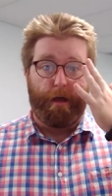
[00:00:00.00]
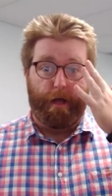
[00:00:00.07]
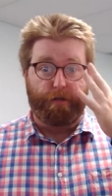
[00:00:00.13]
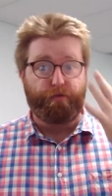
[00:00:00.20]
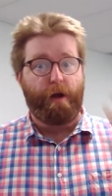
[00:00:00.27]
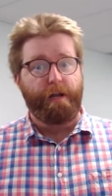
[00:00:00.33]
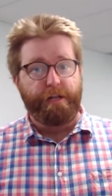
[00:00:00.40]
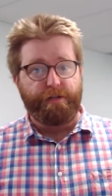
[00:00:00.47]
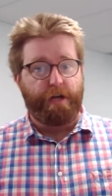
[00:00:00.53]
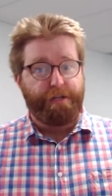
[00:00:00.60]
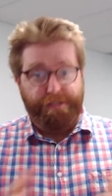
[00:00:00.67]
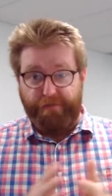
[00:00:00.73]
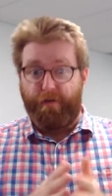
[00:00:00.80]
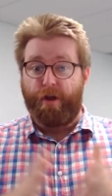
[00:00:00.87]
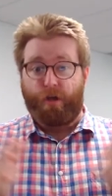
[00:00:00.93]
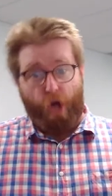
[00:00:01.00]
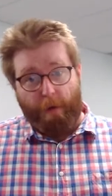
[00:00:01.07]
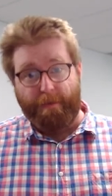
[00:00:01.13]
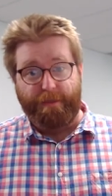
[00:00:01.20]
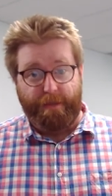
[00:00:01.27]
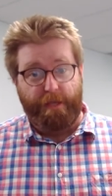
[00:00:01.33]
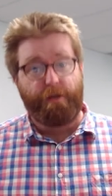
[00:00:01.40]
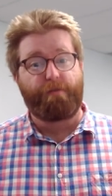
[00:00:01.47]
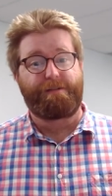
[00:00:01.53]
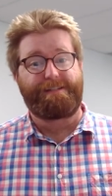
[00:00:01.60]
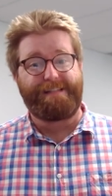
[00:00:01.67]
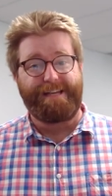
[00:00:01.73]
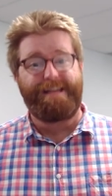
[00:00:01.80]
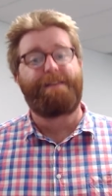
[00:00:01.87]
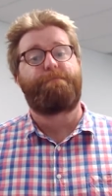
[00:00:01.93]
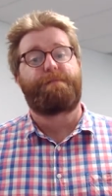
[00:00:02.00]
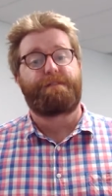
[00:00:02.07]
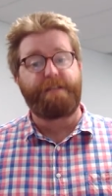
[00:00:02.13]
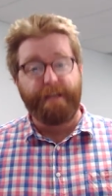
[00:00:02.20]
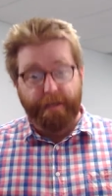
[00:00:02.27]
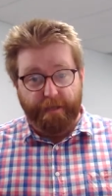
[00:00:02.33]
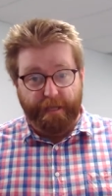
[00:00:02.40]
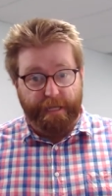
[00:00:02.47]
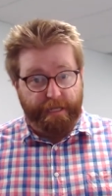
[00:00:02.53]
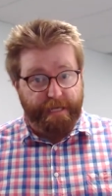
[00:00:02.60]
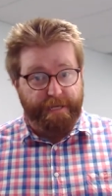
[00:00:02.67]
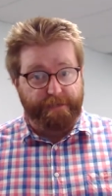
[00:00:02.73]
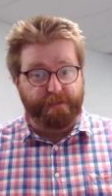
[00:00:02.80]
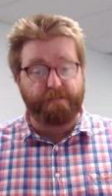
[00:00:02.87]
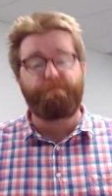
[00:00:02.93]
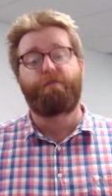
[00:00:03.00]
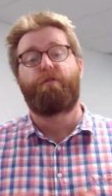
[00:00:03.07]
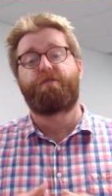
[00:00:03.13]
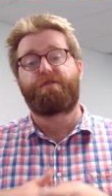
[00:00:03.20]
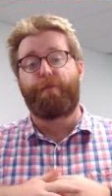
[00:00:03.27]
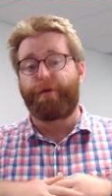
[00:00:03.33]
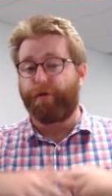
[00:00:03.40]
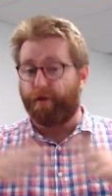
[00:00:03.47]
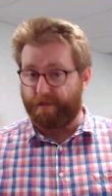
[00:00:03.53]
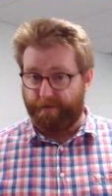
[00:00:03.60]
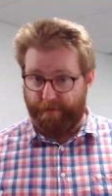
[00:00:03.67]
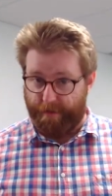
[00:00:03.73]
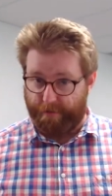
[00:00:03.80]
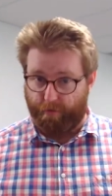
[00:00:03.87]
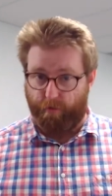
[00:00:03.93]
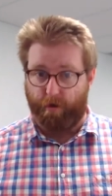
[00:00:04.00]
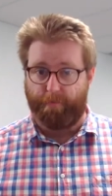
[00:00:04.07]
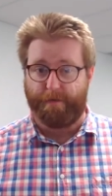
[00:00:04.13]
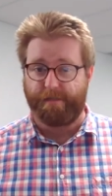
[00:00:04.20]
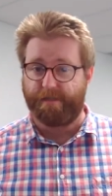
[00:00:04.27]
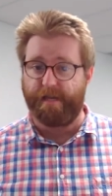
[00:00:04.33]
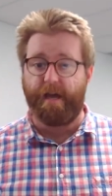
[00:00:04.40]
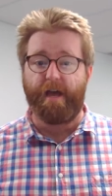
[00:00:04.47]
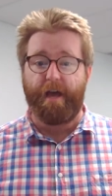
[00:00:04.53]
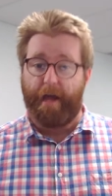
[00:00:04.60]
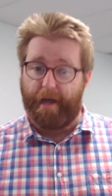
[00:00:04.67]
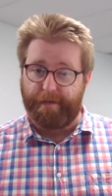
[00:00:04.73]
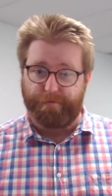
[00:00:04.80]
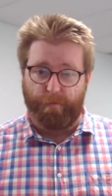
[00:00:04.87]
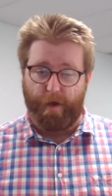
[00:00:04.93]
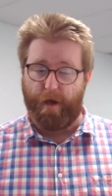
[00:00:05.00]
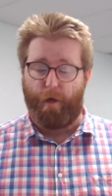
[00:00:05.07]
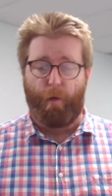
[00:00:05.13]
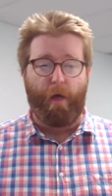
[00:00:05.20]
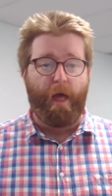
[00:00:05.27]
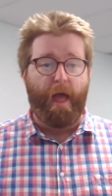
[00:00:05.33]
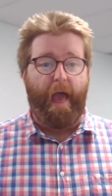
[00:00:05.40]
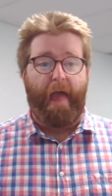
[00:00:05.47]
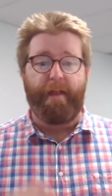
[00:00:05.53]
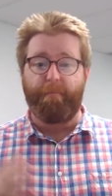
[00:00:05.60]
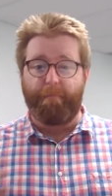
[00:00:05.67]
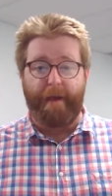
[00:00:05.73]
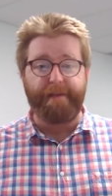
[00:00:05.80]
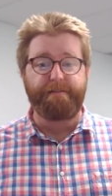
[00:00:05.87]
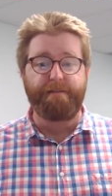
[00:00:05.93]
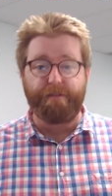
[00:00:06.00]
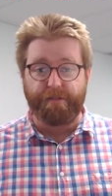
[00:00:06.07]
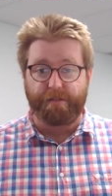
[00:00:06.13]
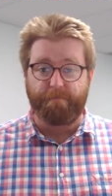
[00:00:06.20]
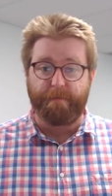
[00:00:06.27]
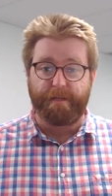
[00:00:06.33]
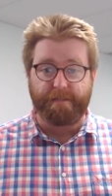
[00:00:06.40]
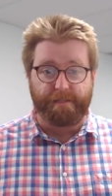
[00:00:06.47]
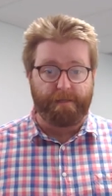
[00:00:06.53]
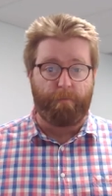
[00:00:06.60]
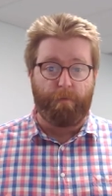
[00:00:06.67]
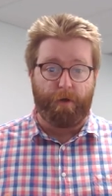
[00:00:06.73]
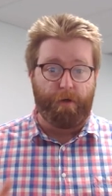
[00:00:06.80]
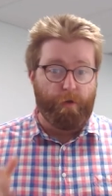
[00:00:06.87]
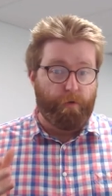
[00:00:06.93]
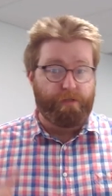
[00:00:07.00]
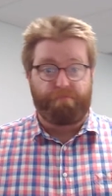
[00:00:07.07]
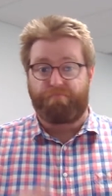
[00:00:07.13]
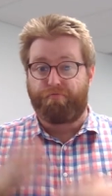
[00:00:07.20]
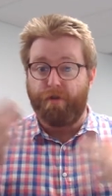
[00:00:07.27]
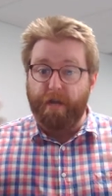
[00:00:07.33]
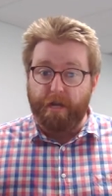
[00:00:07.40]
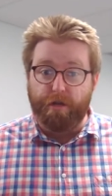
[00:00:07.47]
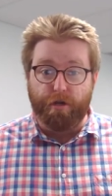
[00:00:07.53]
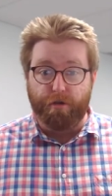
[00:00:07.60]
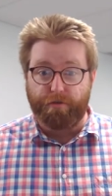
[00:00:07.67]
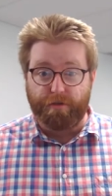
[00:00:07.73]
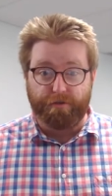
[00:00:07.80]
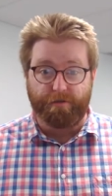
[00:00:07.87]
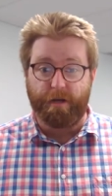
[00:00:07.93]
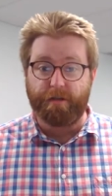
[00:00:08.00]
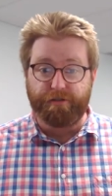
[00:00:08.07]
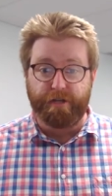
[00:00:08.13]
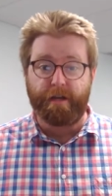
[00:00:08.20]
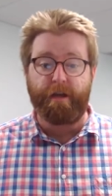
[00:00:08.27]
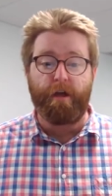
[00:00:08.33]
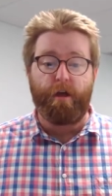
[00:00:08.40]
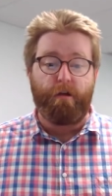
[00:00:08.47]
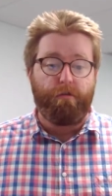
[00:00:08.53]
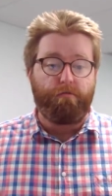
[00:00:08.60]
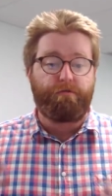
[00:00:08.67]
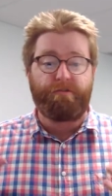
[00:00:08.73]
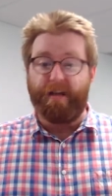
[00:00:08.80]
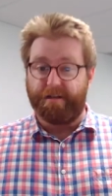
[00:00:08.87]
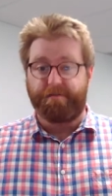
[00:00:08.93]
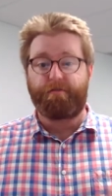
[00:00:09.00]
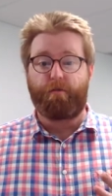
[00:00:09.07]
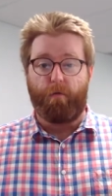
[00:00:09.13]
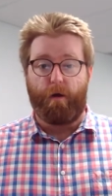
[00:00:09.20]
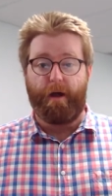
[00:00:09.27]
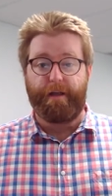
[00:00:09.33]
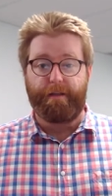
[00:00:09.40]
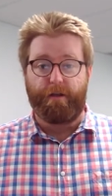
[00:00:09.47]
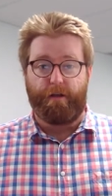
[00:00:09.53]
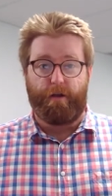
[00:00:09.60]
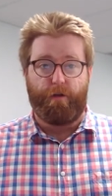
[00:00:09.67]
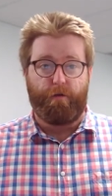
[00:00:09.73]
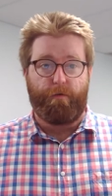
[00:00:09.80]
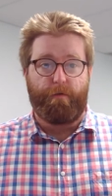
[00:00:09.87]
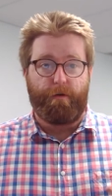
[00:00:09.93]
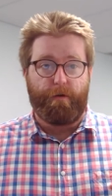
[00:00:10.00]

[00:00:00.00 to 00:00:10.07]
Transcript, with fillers: A trainee judge is a very common thing you'll see, particularly at Easters, but also at lots of other tournaments as well. And it basically just means someone who is pretty new to judging, who doesn't quite, you know,